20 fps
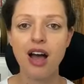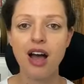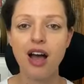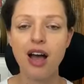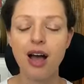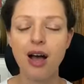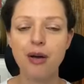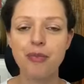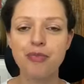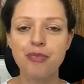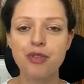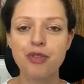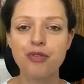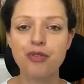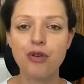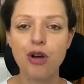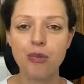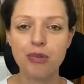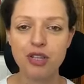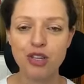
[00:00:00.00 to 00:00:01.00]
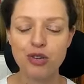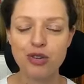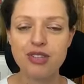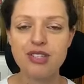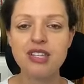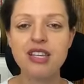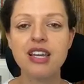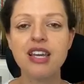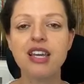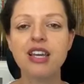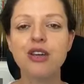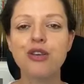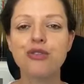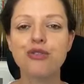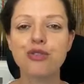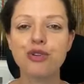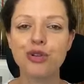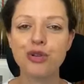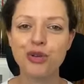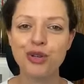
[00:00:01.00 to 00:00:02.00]
upping your zinc,
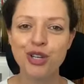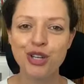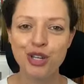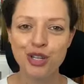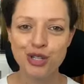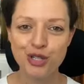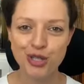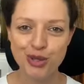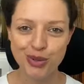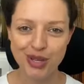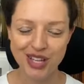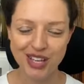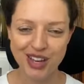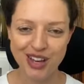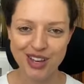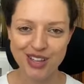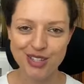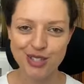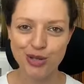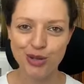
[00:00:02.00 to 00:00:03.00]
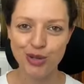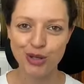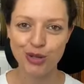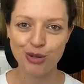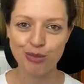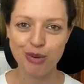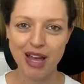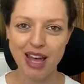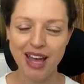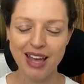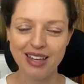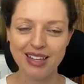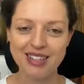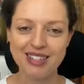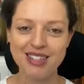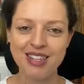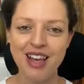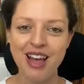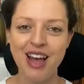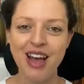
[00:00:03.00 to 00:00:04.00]
through doing castor oil
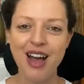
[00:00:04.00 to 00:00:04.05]
packs.